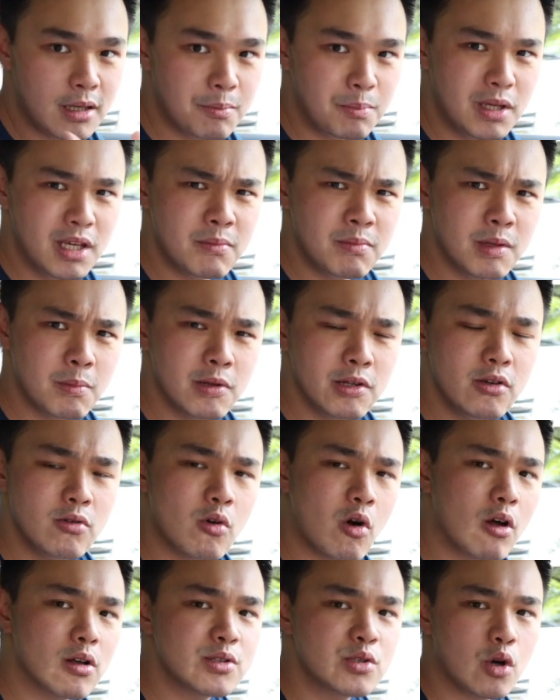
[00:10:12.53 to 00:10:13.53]

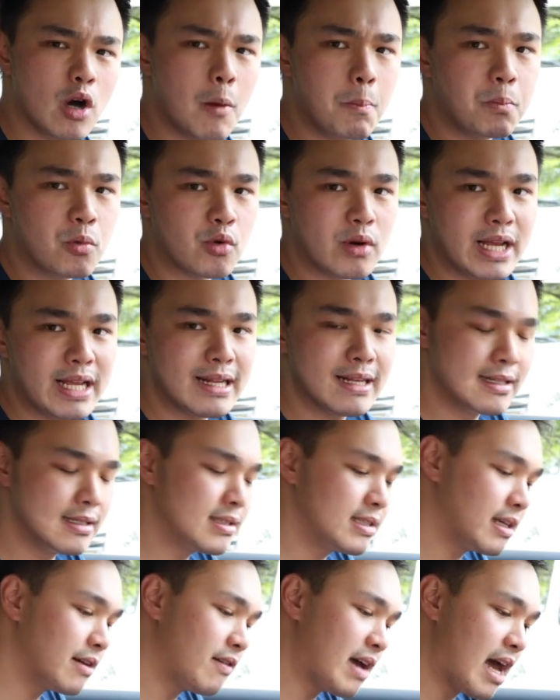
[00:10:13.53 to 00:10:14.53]
BMW also upgraded,
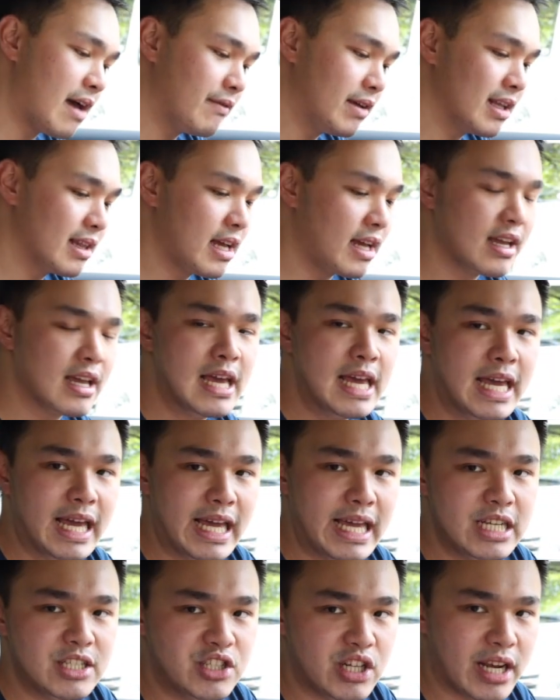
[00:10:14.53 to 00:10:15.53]
instead of having like
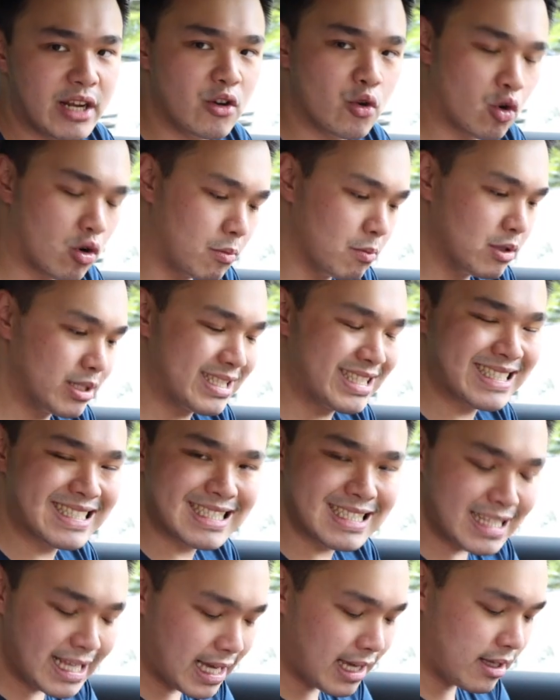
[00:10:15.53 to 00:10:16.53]
a ginormous
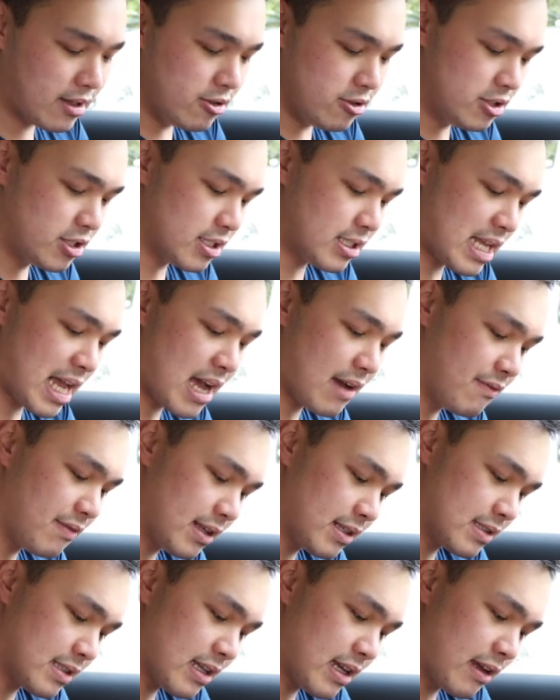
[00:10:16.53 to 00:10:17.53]
stick, you just
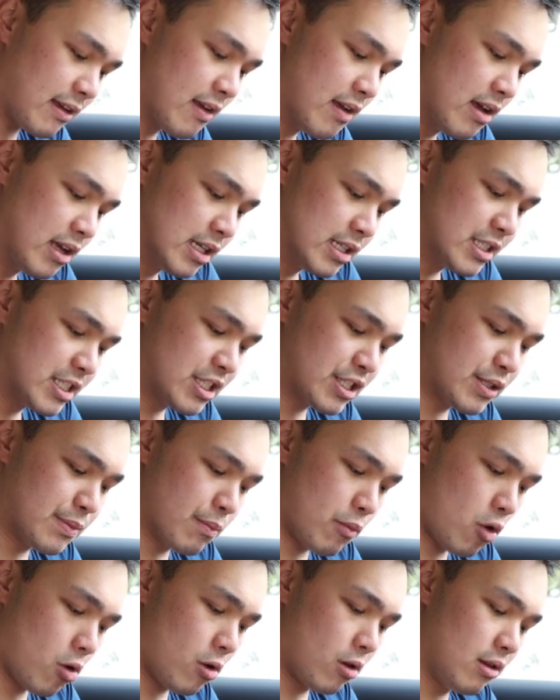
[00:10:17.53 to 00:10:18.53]
have this like
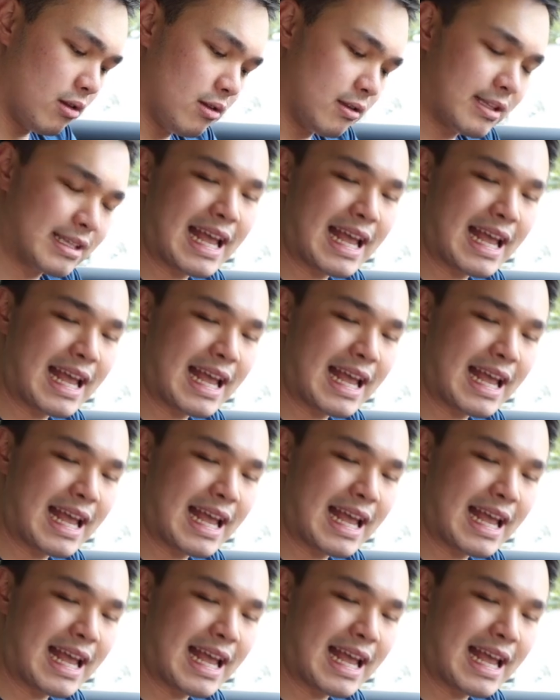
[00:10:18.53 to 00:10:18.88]
small